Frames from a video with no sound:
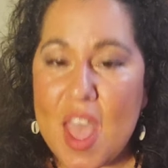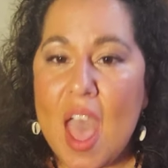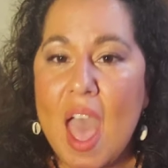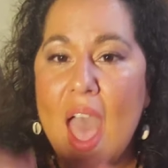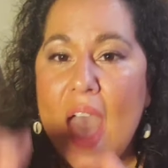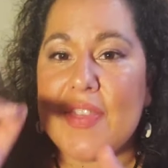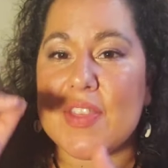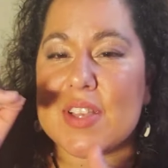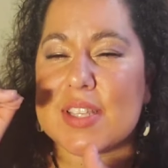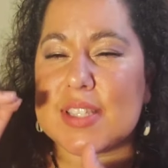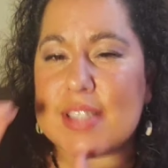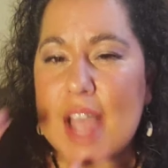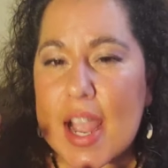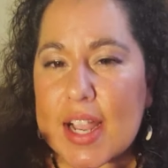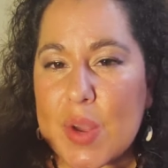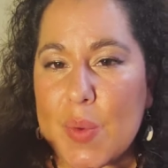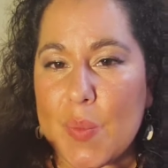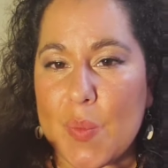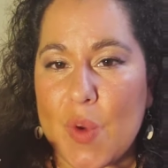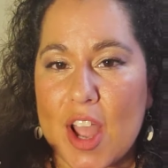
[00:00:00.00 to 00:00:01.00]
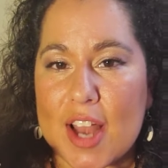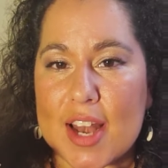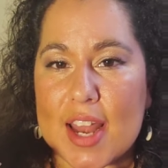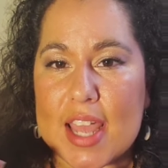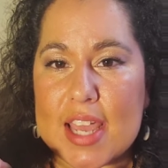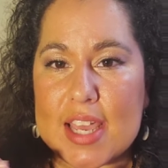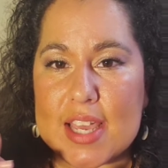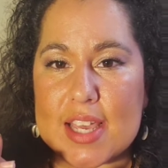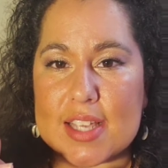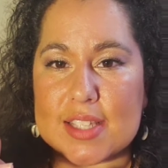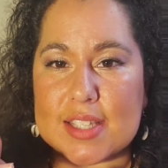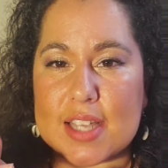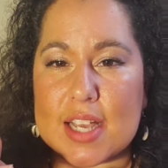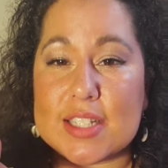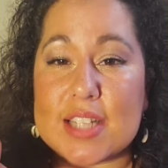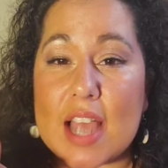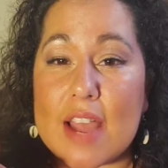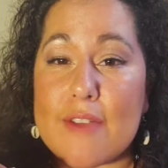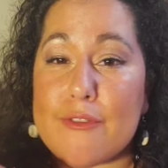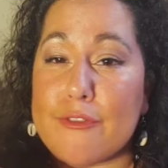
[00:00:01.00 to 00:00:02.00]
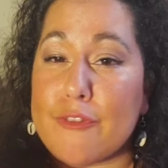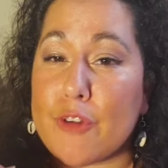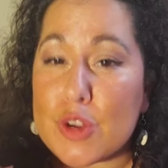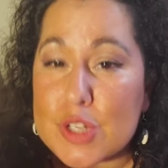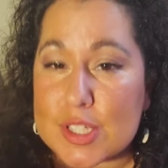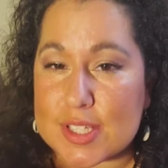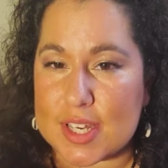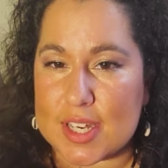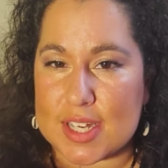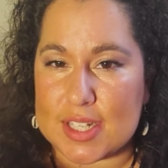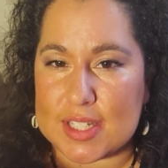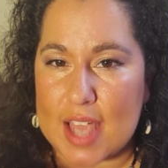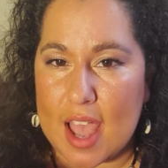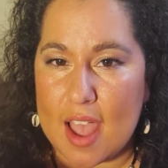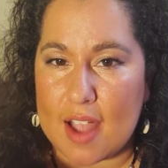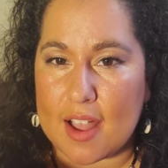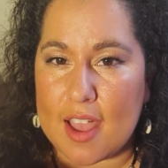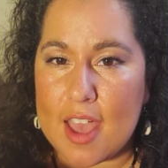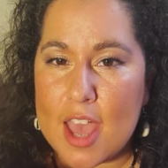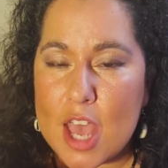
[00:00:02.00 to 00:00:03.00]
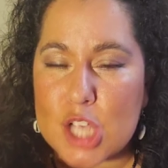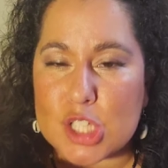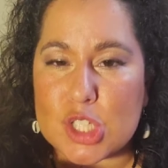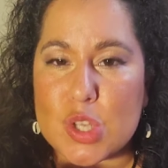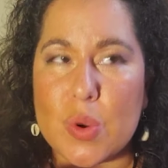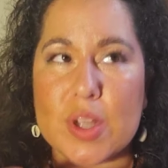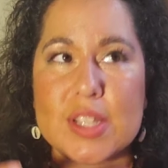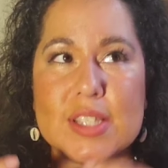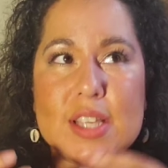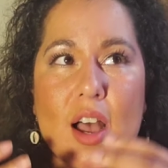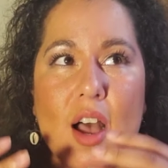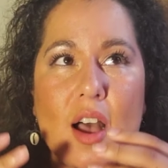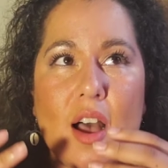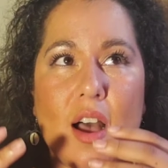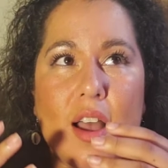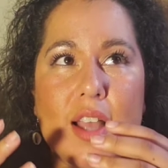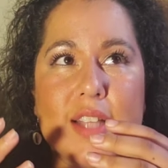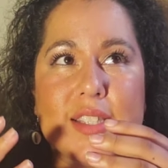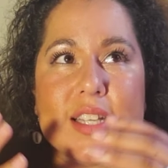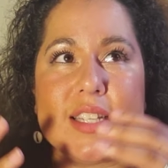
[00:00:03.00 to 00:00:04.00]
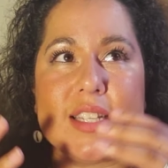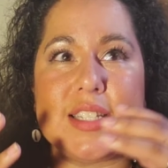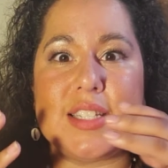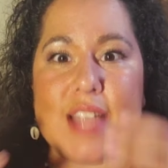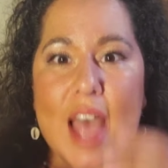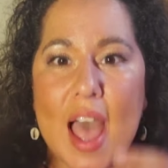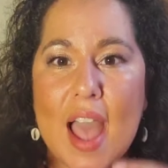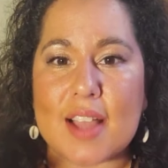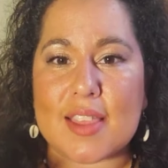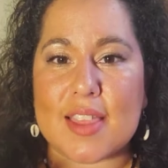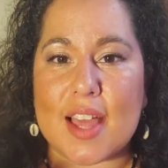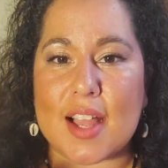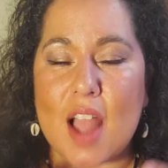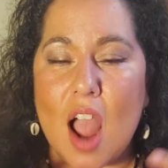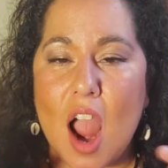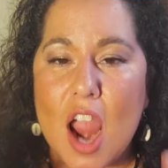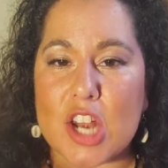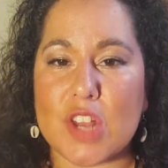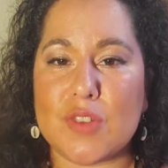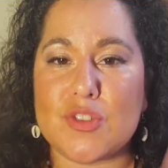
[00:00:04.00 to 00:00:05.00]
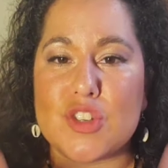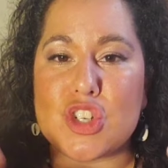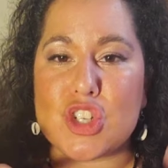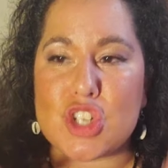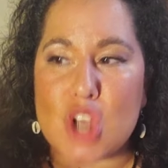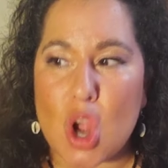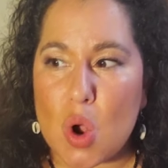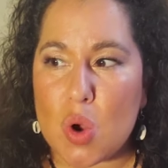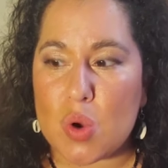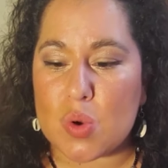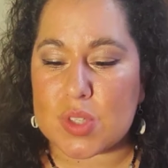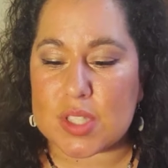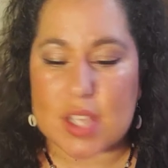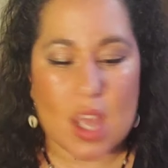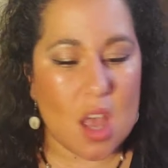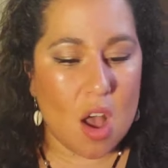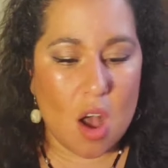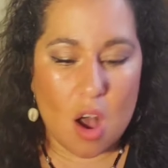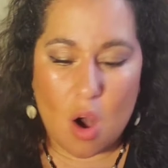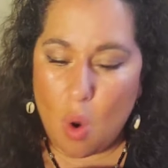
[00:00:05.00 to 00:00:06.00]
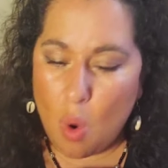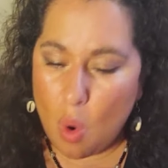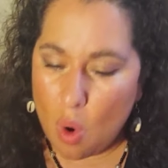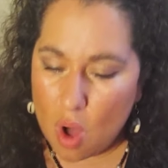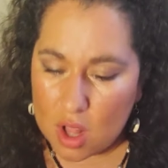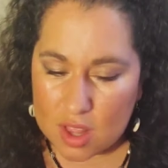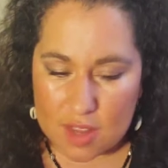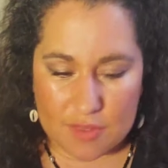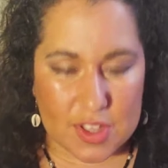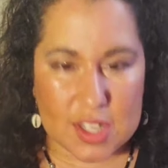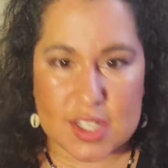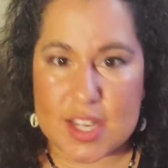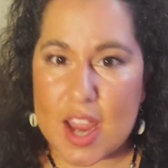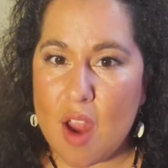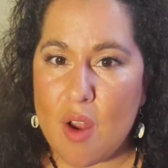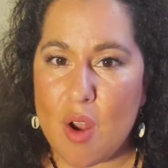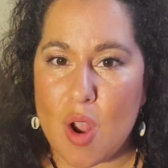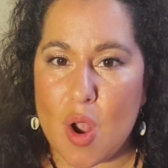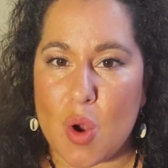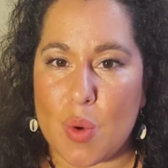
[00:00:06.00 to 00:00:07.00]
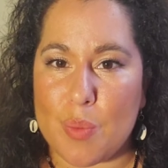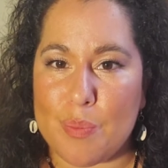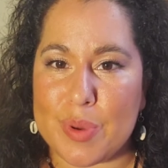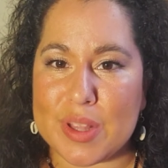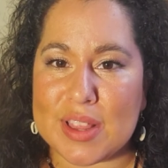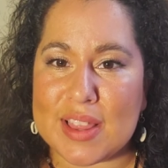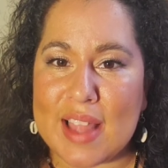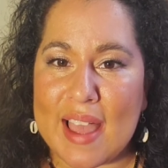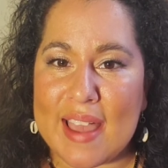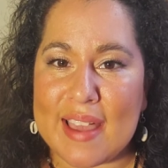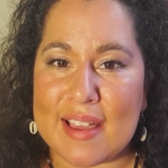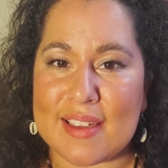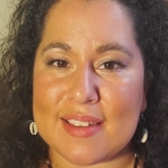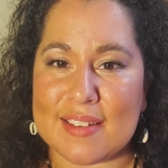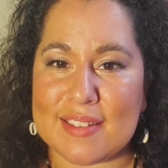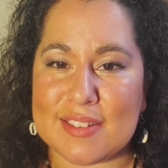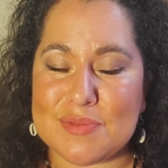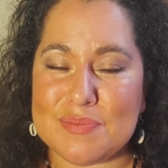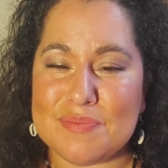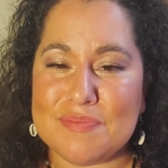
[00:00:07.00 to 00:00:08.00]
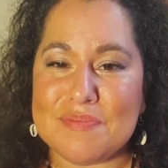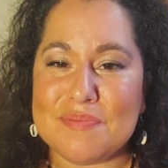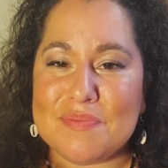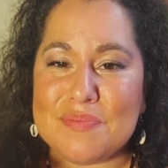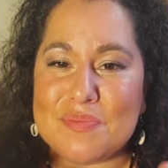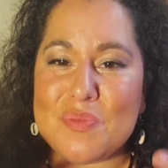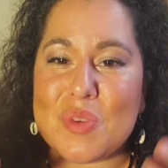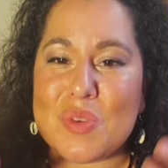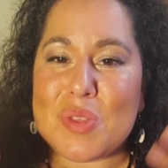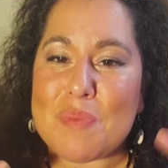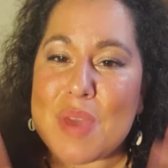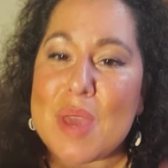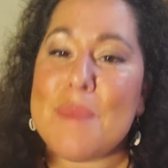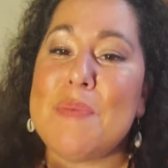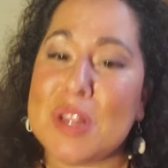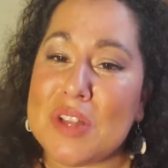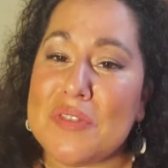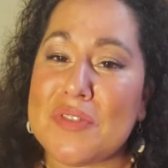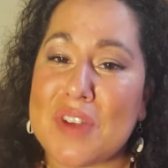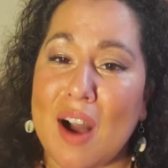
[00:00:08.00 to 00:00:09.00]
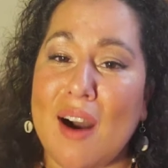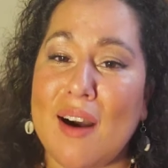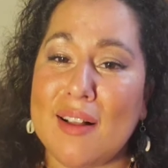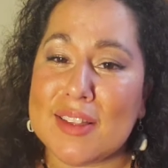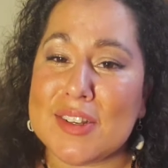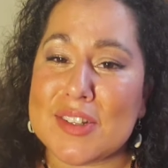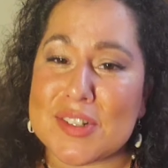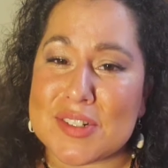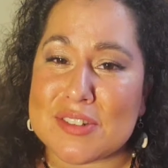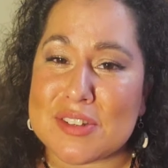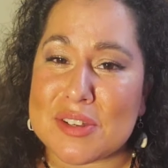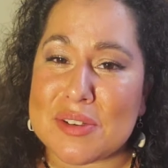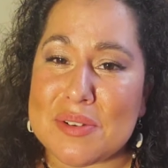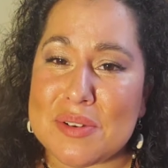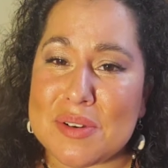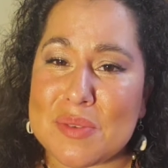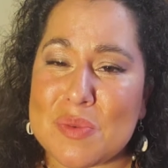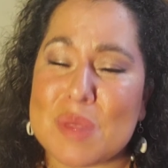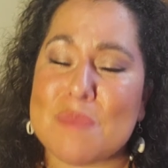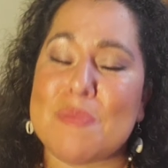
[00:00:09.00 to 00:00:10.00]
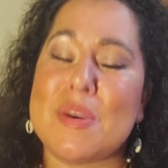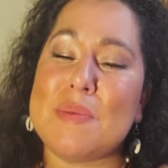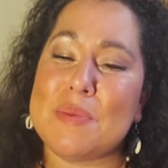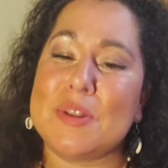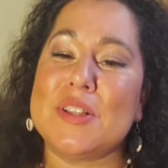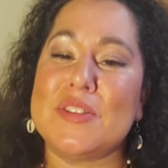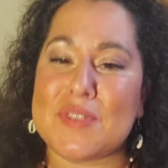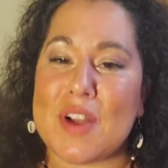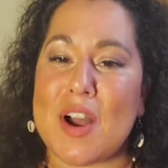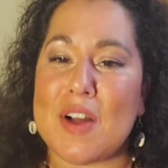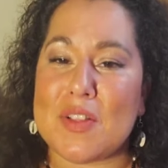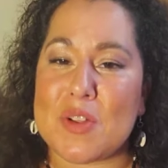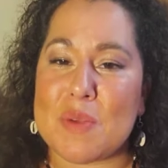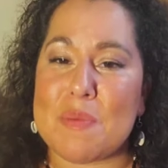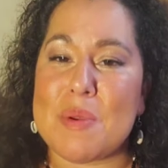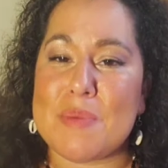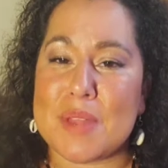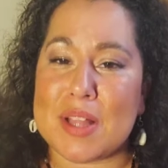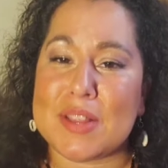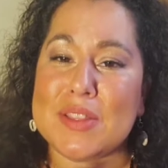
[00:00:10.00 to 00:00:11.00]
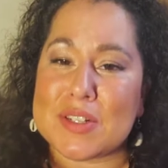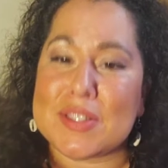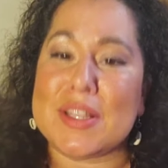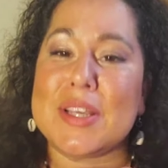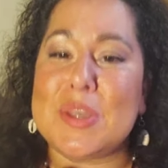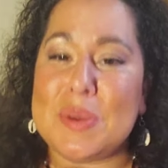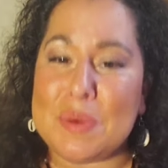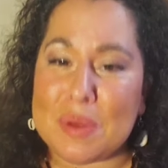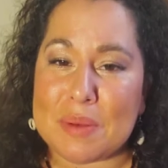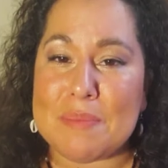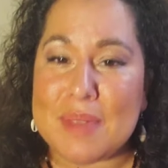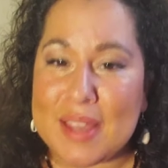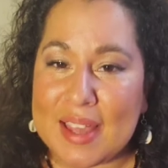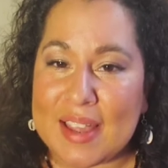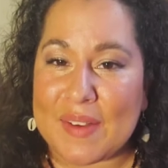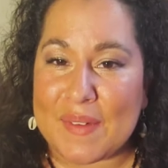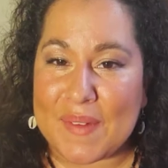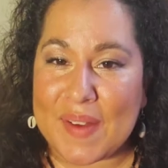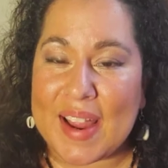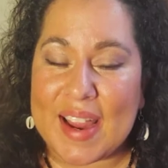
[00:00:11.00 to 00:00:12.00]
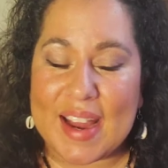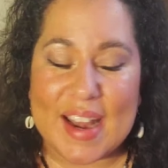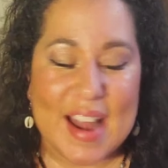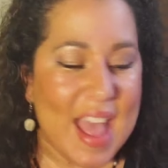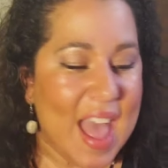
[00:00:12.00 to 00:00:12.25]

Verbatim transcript: And the second one is a diversity deck. So it's a it's a deck that kind of shows all of the tarot, but like with people of color, dude, with people of color, people that look like you and me, all right?